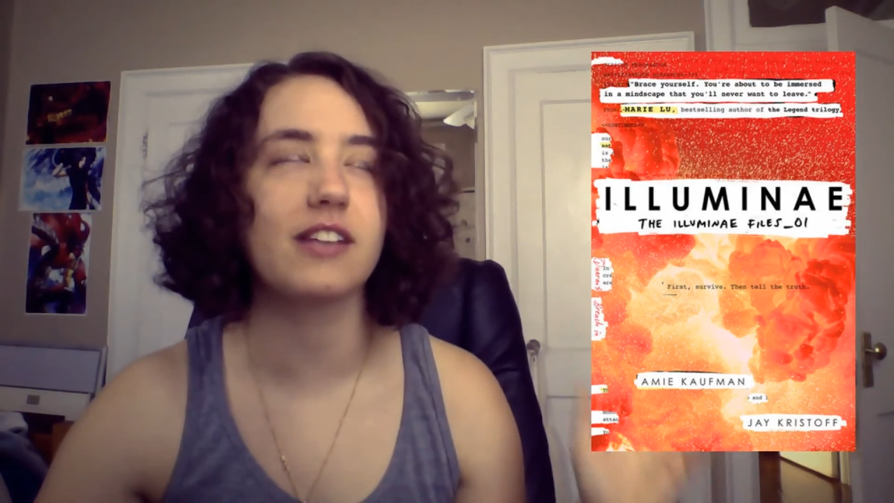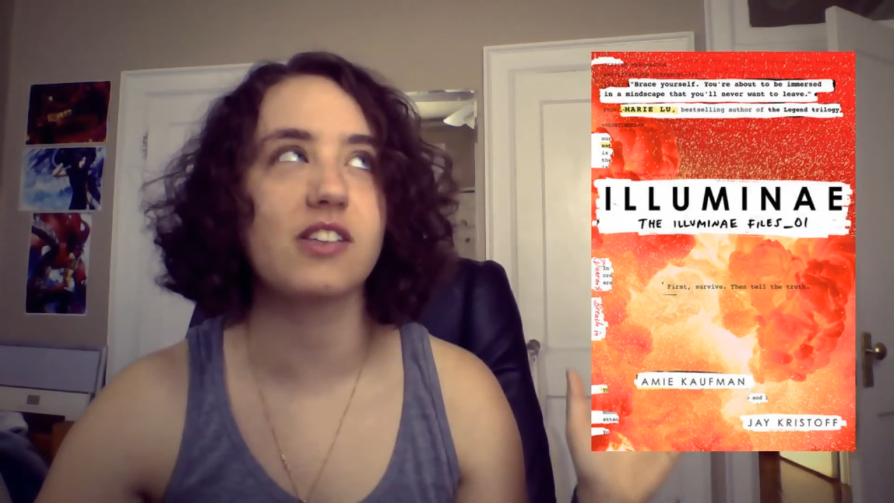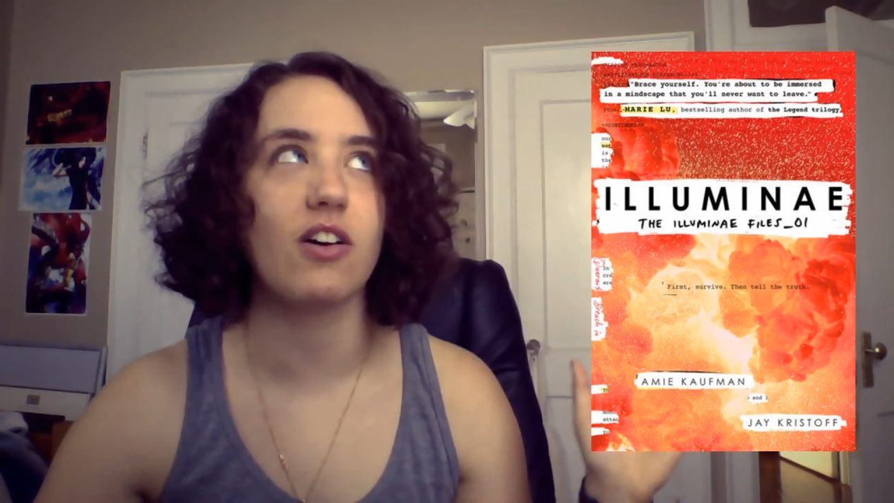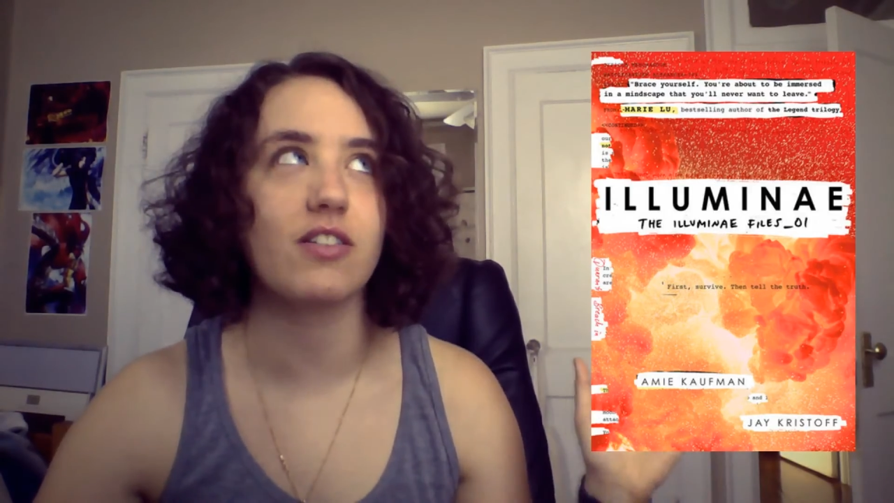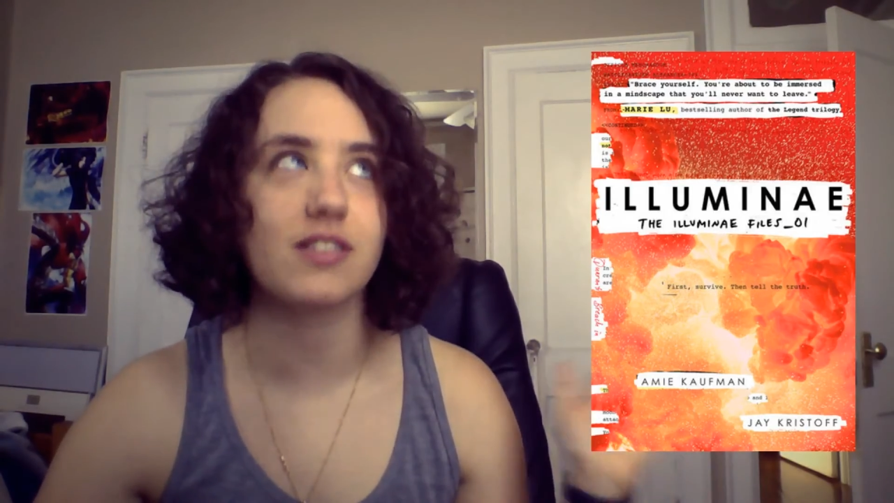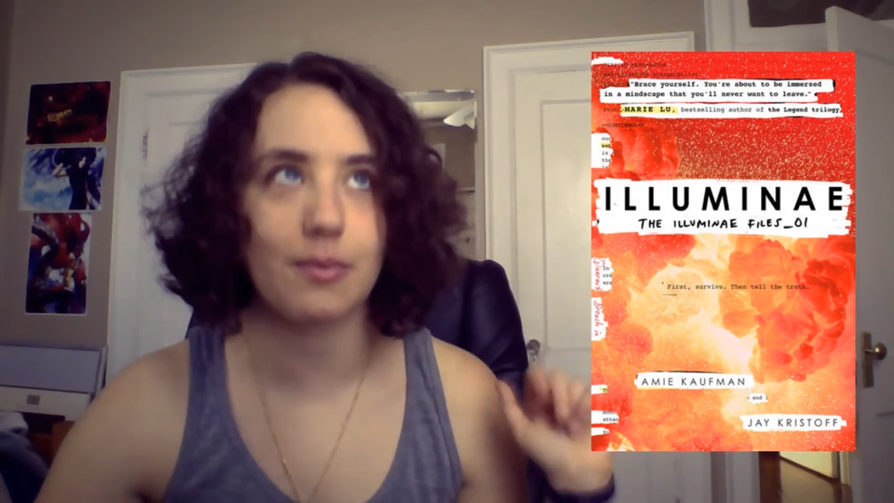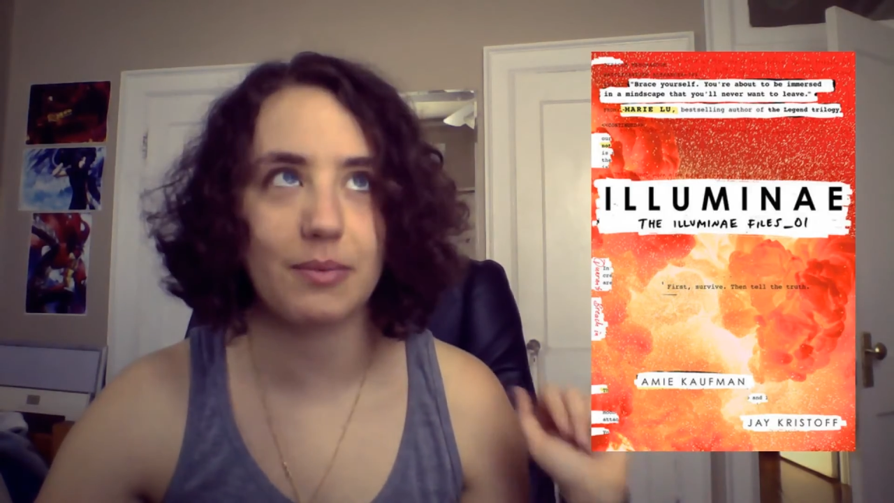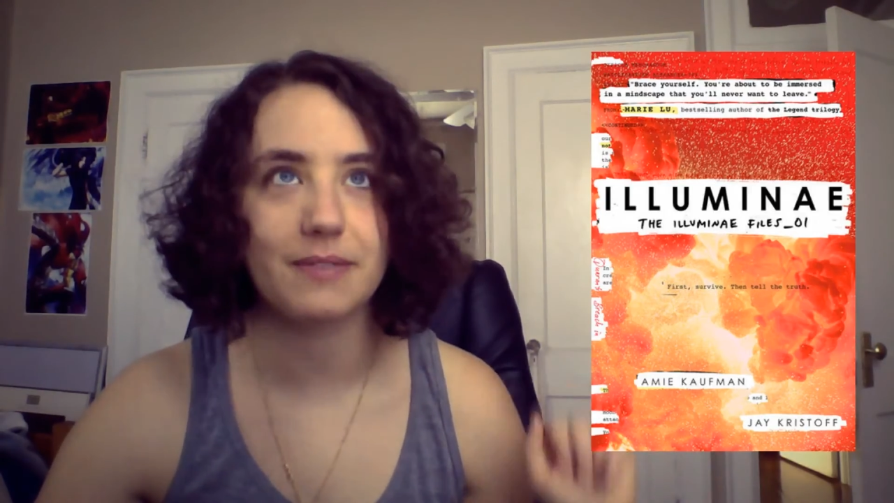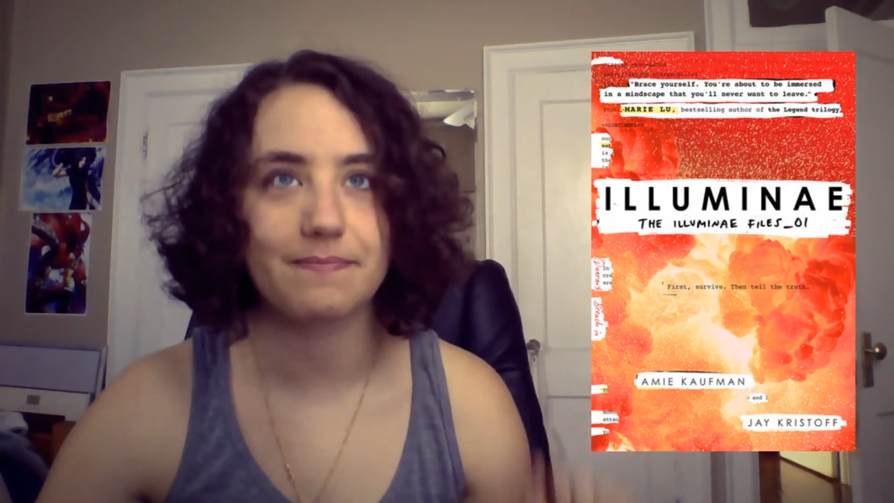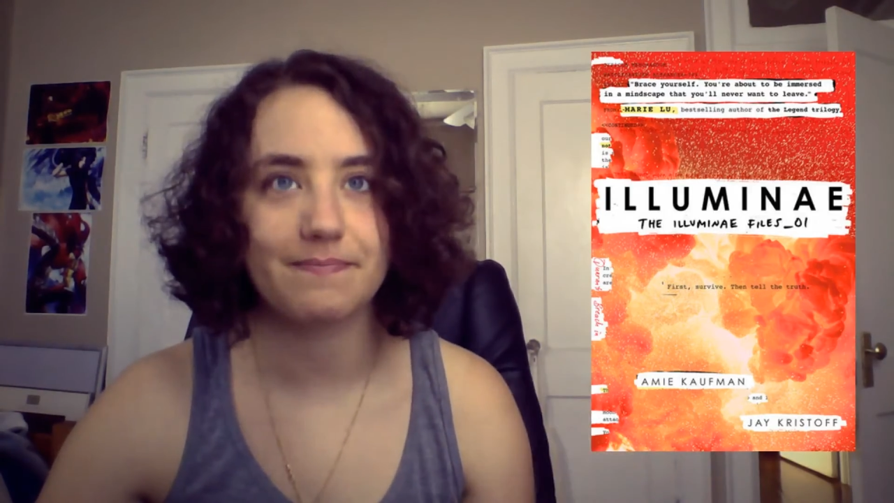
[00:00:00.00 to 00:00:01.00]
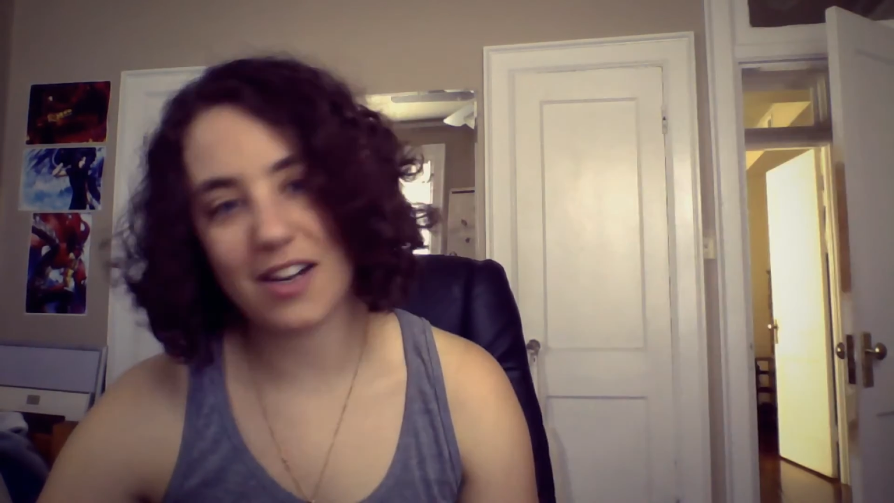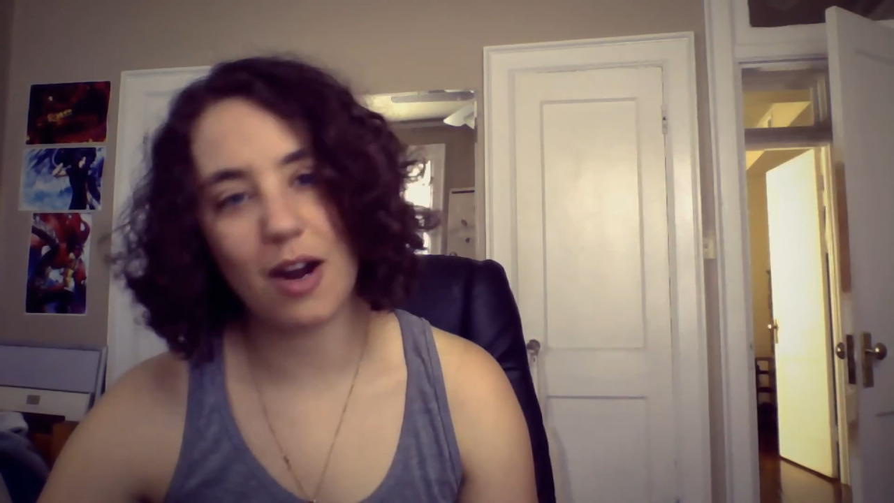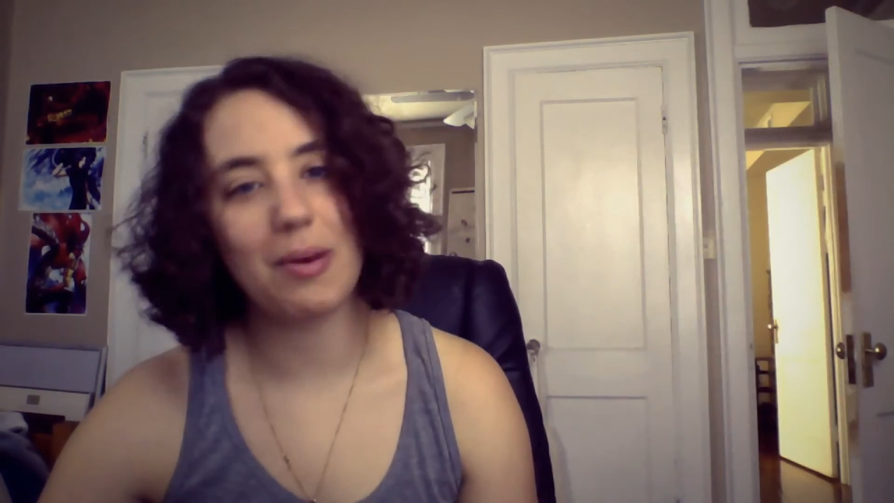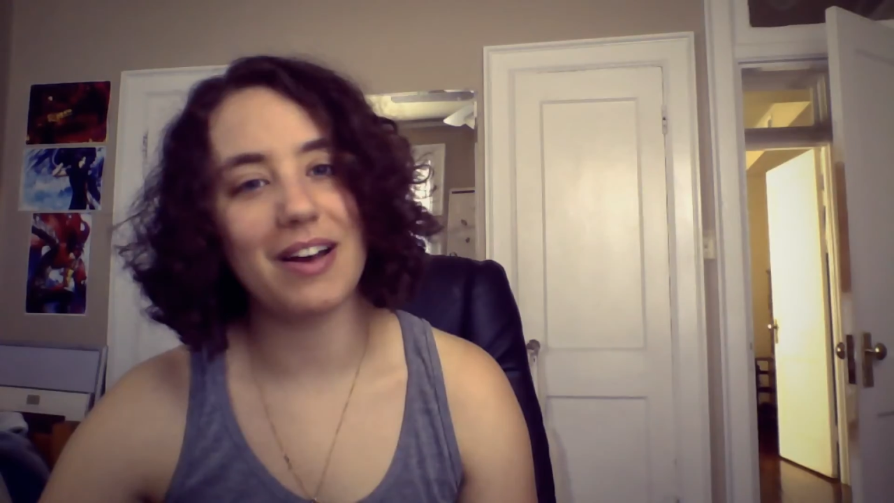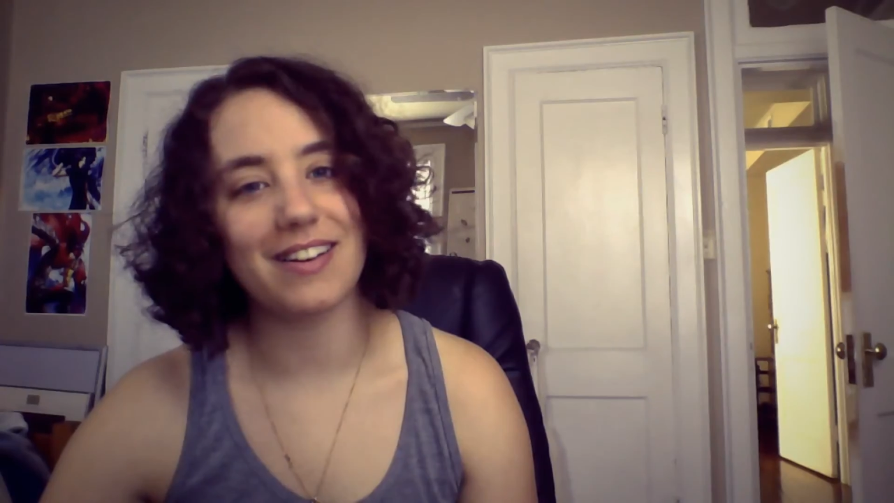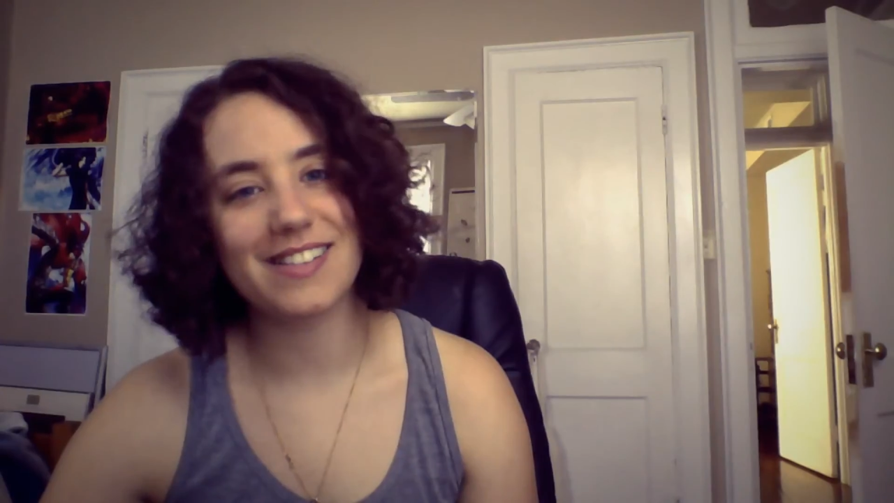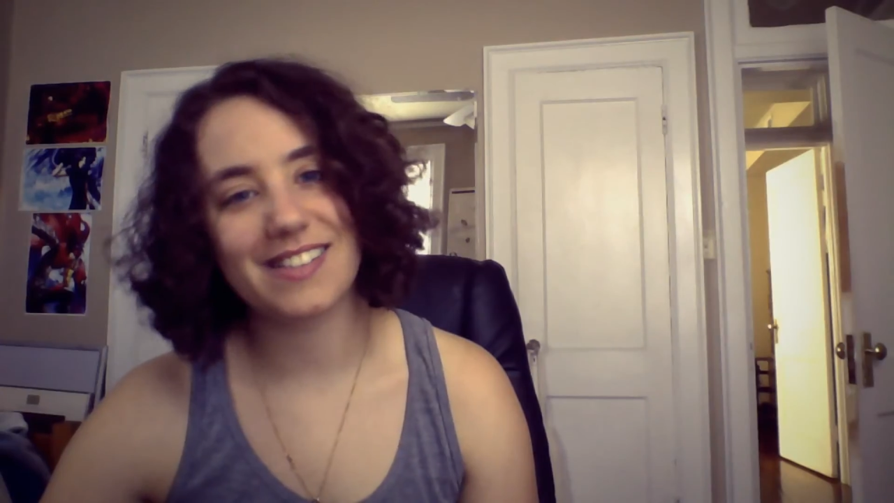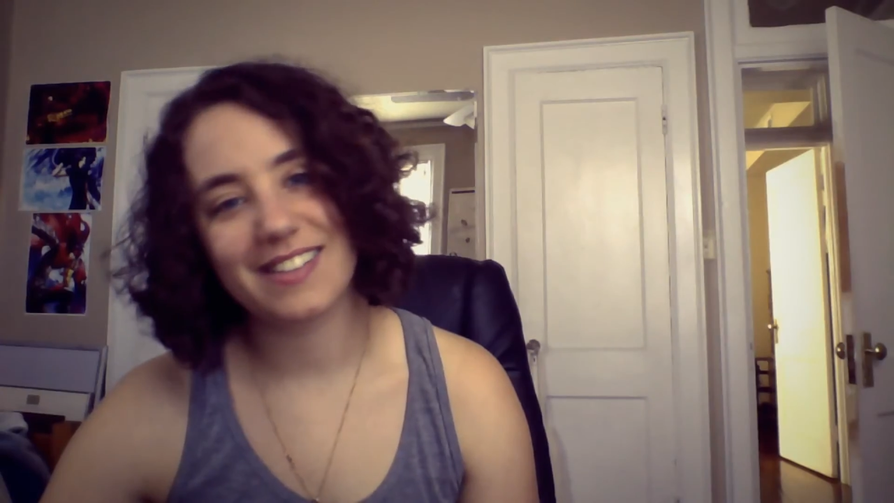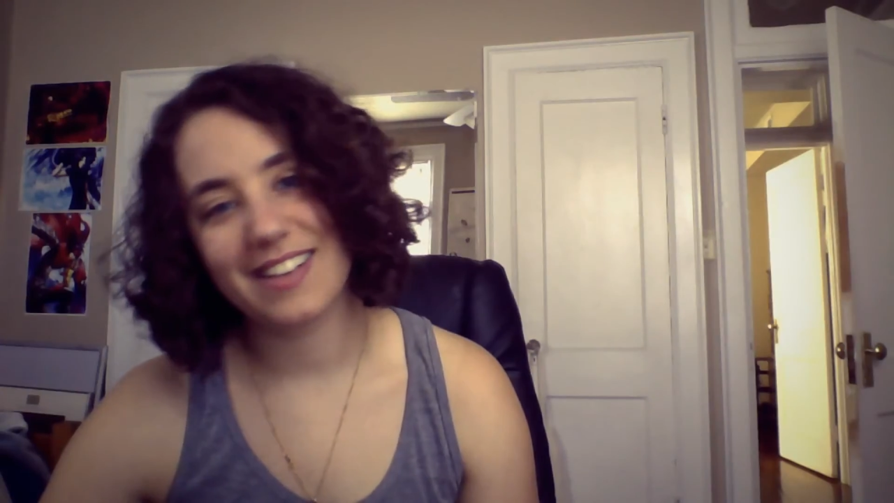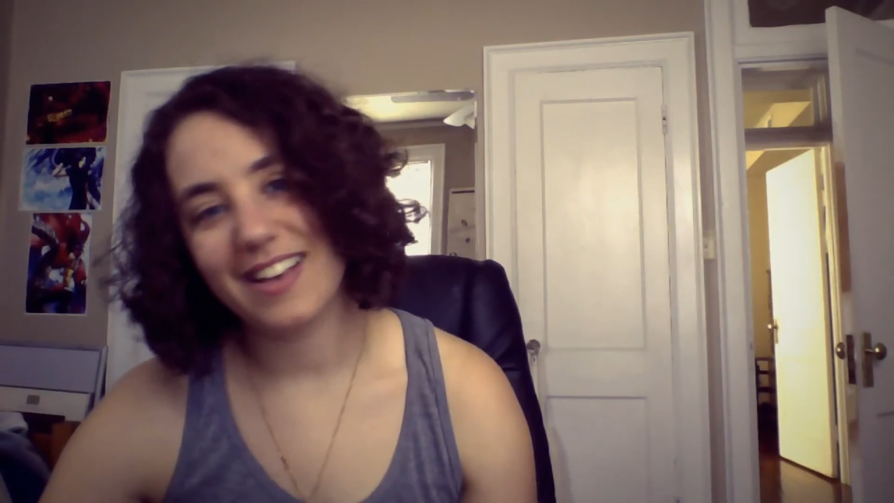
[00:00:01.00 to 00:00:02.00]
It's awesome.
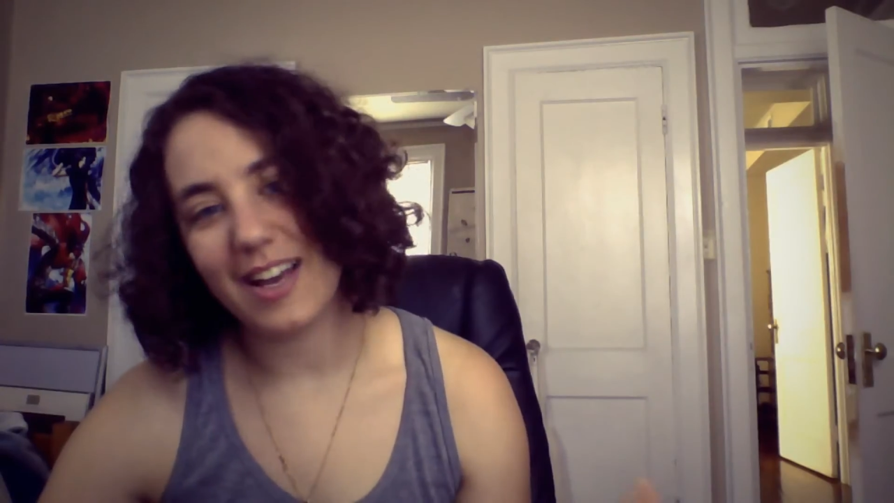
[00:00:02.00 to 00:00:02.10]
Starbucks.